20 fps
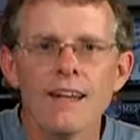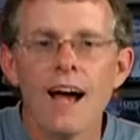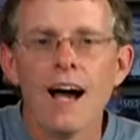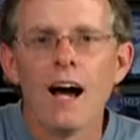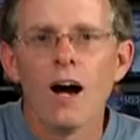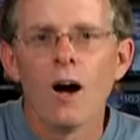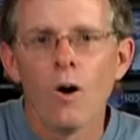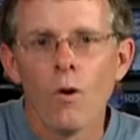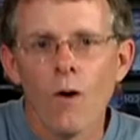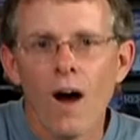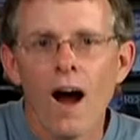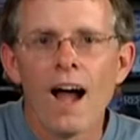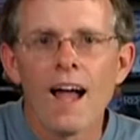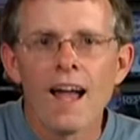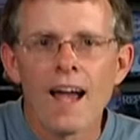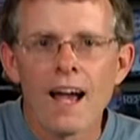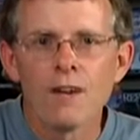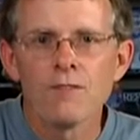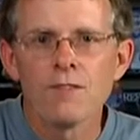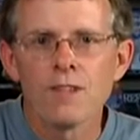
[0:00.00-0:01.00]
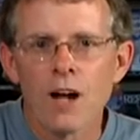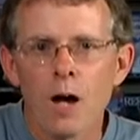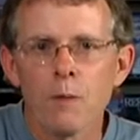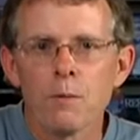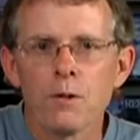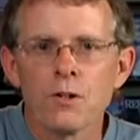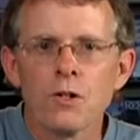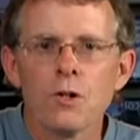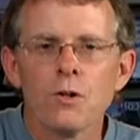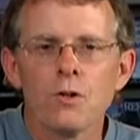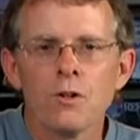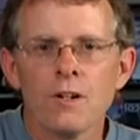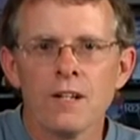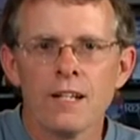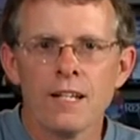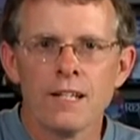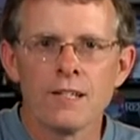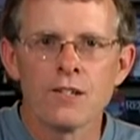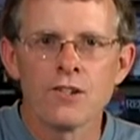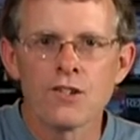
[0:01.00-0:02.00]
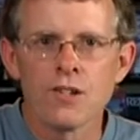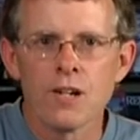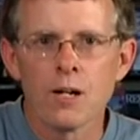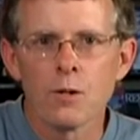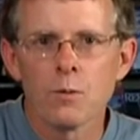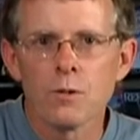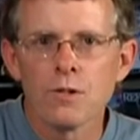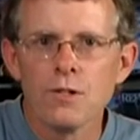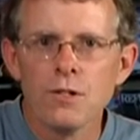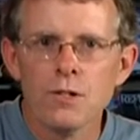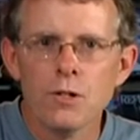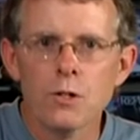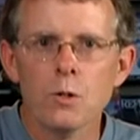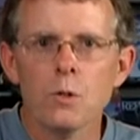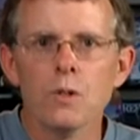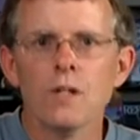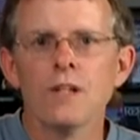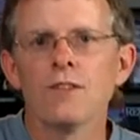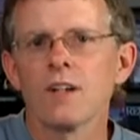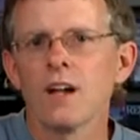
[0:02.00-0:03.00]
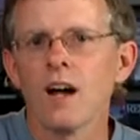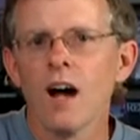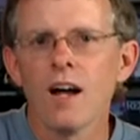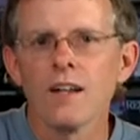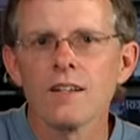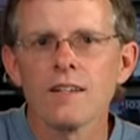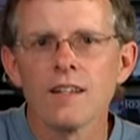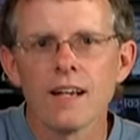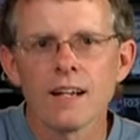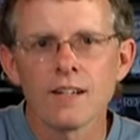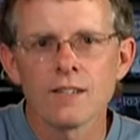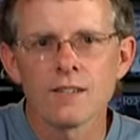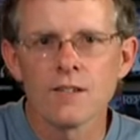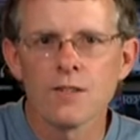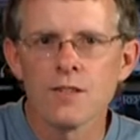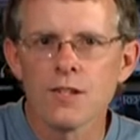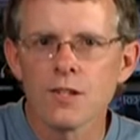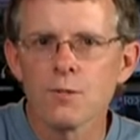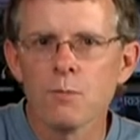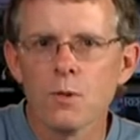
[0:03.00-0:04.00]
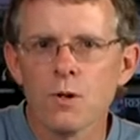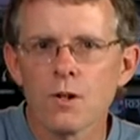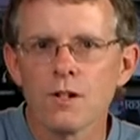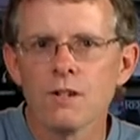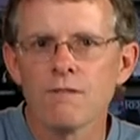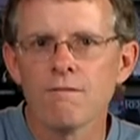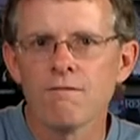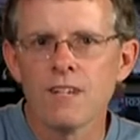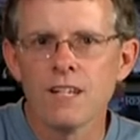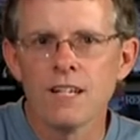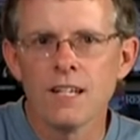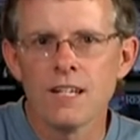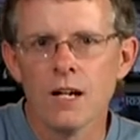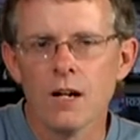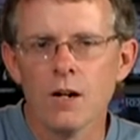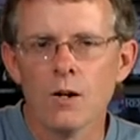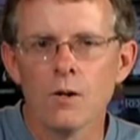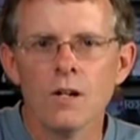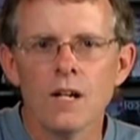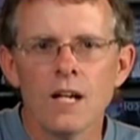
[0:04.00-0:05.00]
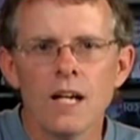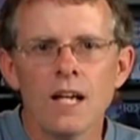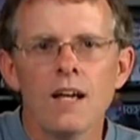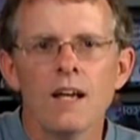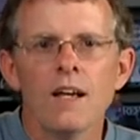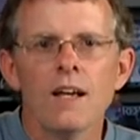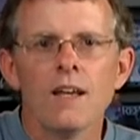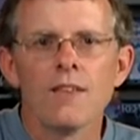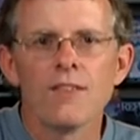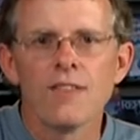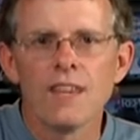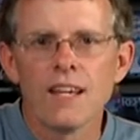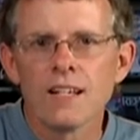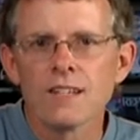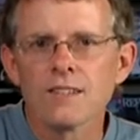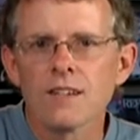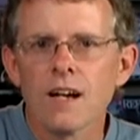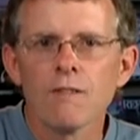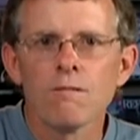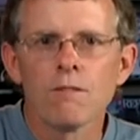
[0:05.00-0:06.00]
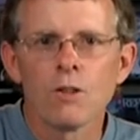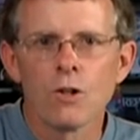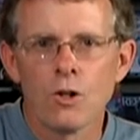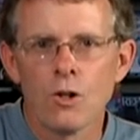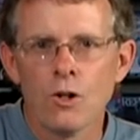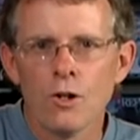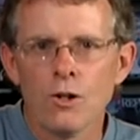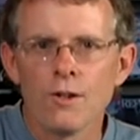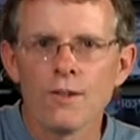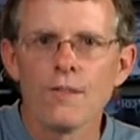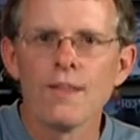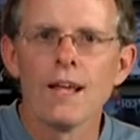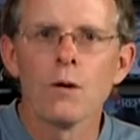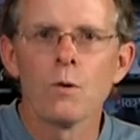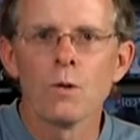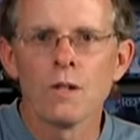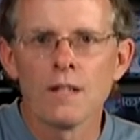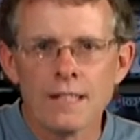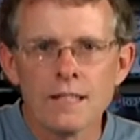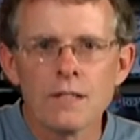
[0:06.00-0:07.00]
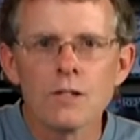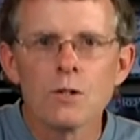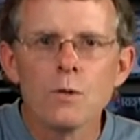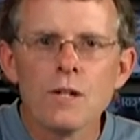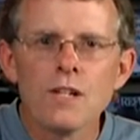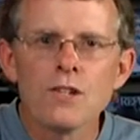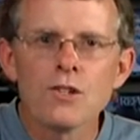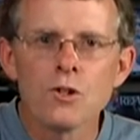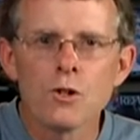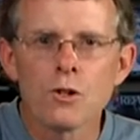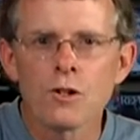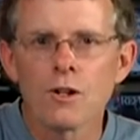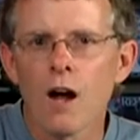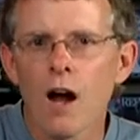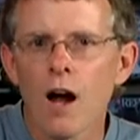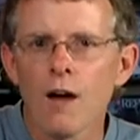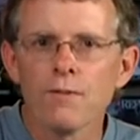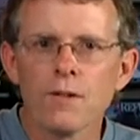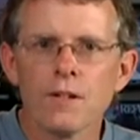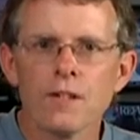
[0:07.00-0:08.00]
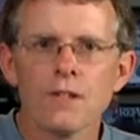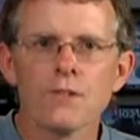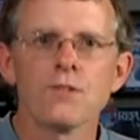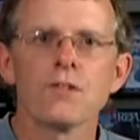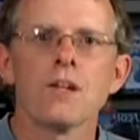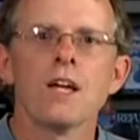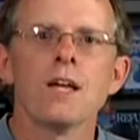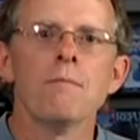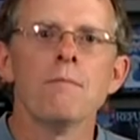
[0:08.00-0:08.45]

Now I have the opportunity to share with you in the context of this book and video things I have learned that will increase your confidence